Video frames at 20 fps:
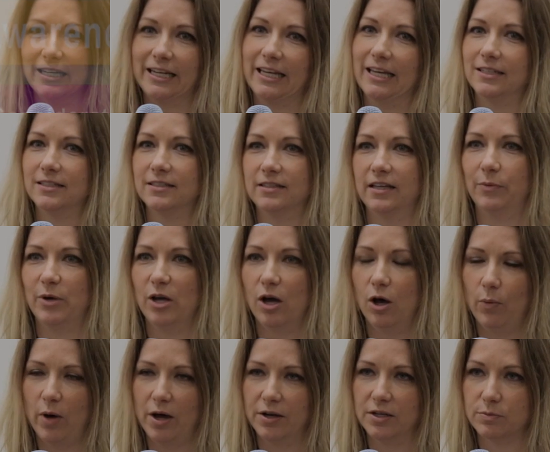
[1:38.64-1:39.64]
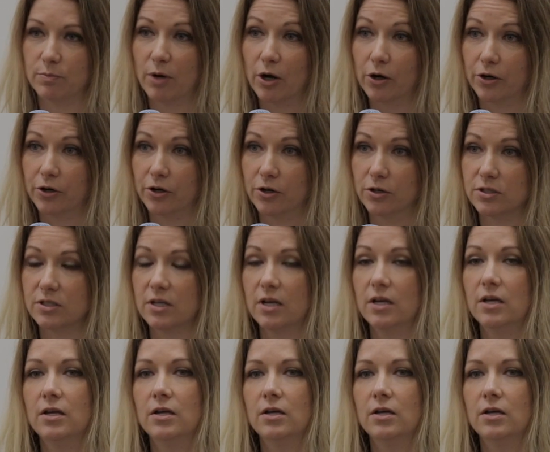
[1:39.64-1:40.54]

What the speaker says: ticket that we all want as marketers.